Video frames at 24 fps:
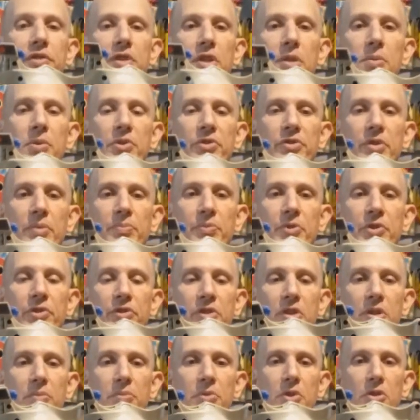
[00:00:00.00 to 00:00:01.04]
going to be something that's
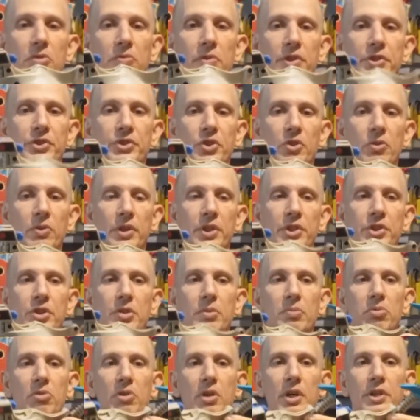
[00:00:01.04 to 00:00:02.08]
going to be a
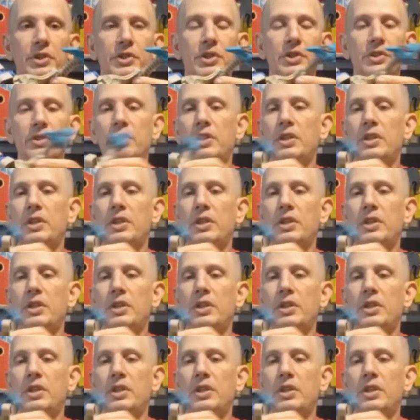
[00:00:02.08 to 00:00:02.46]
restoration project.